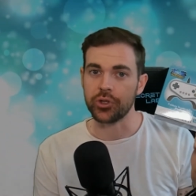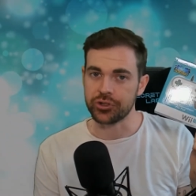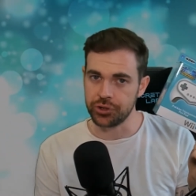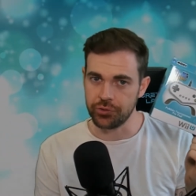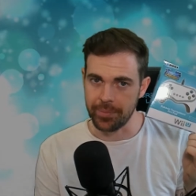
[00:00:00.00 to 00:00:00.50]

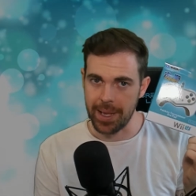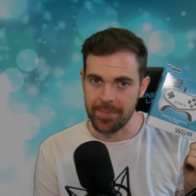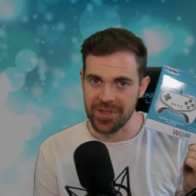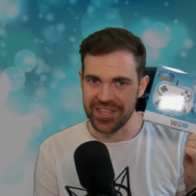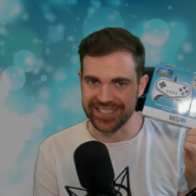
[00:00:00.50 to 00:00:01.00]
But do
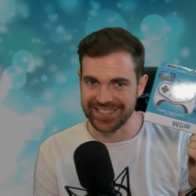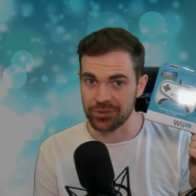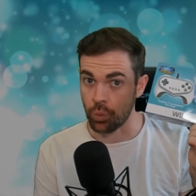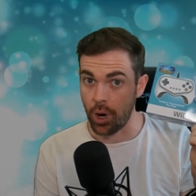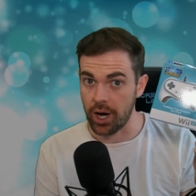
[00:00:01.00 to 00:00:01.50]
remember, this
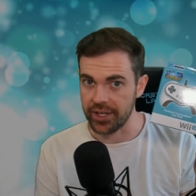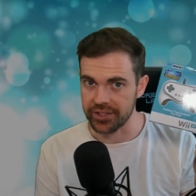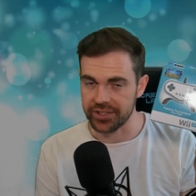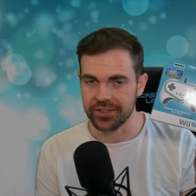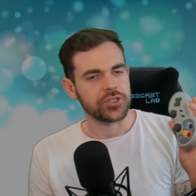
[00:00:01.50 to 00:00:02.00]
is
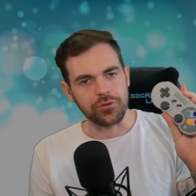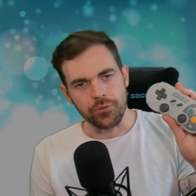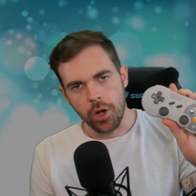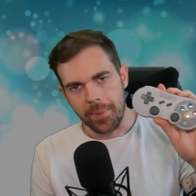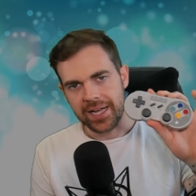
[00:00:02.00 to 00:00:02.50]
wired. So for
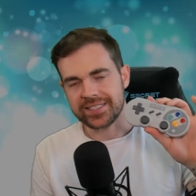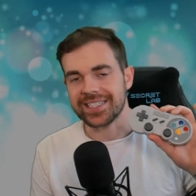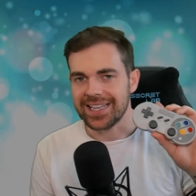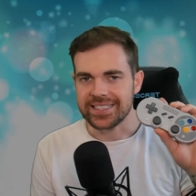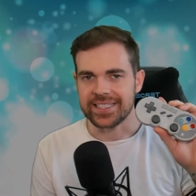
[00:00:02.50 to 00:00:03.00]
ROM hacks
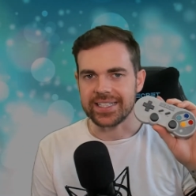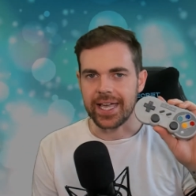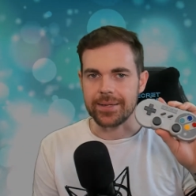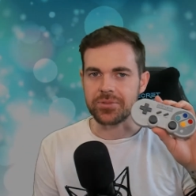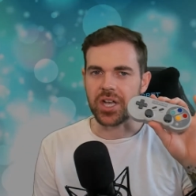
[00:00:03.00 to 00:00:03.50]
and classic
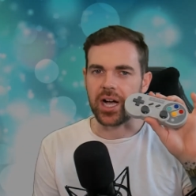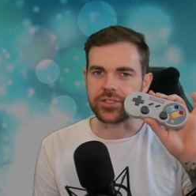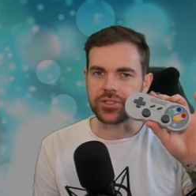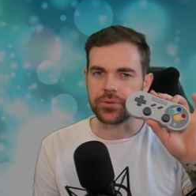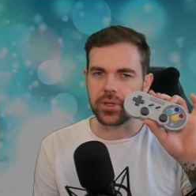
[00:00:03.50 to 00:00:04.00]
games, I
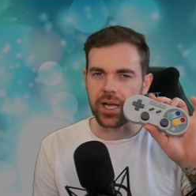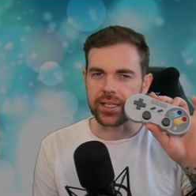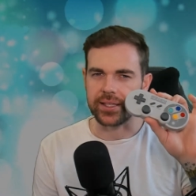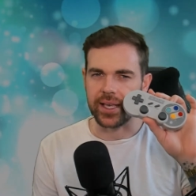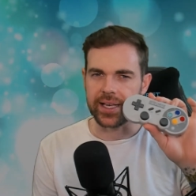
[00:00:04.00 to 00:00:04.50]
do
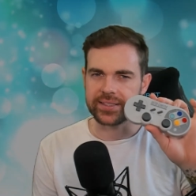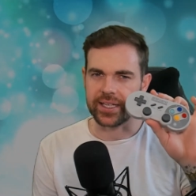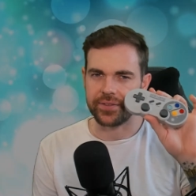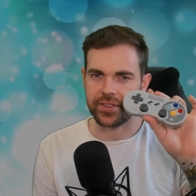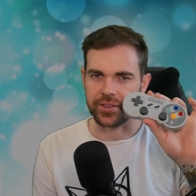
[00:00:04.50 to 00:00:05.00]
like the
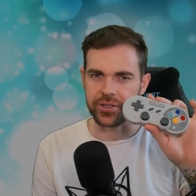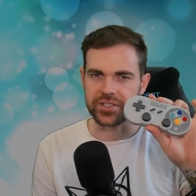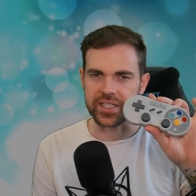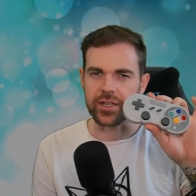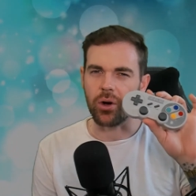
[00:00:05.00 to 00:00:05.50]

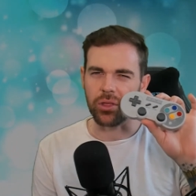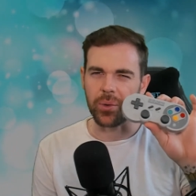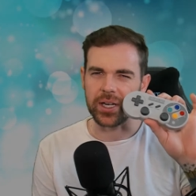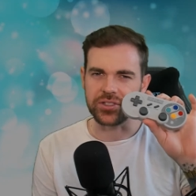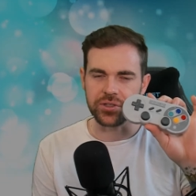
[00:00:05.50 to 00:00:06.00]
SF30,
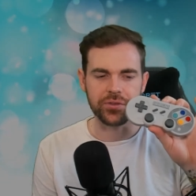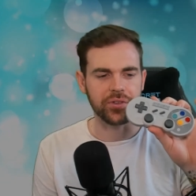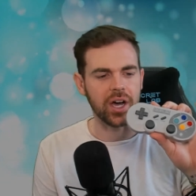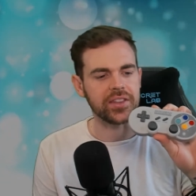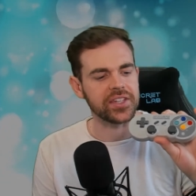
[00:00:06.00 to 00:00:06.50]
although I do
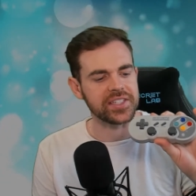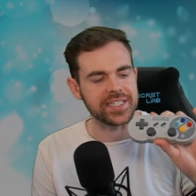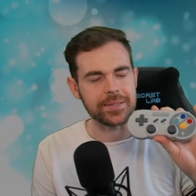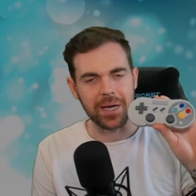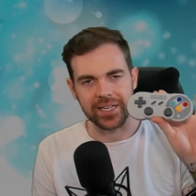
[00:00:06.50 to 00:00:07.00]
find that the
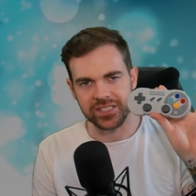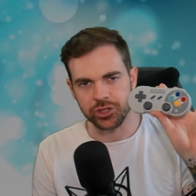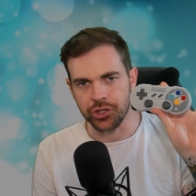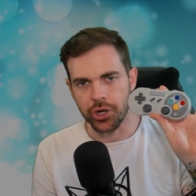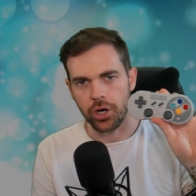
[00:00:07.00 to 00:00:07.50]
D-pad is
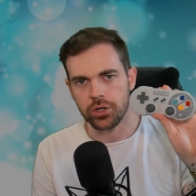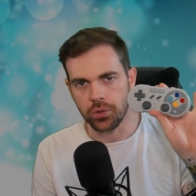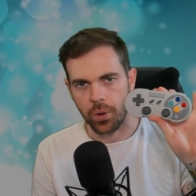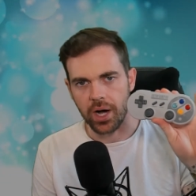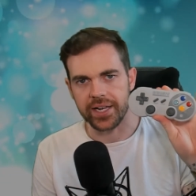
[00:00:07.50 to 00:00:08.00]
not
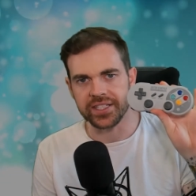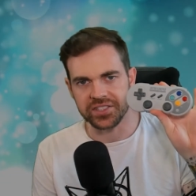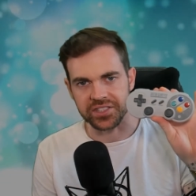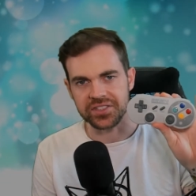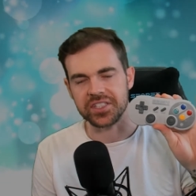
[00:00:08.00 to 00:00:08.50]
quite as
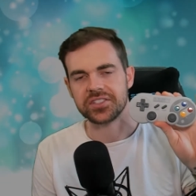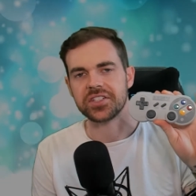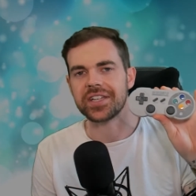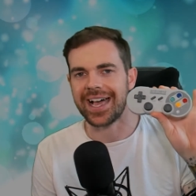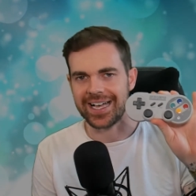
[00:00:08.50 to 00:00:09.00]

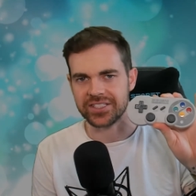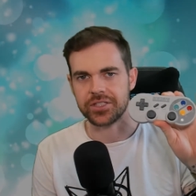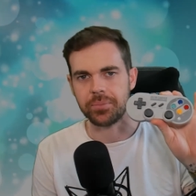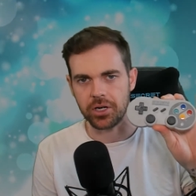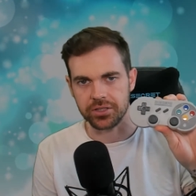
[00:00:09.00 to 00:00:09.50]
consistent as
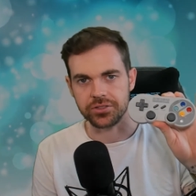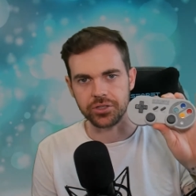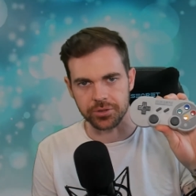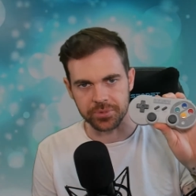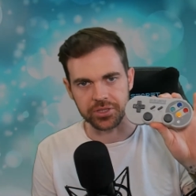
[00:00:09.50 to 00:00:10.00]
the Pokken
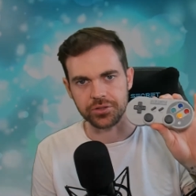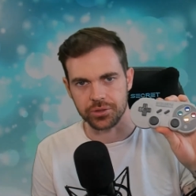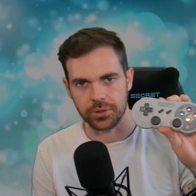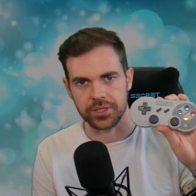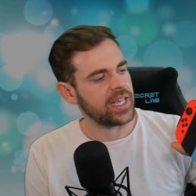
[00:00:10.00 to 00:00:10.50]
tournament controller.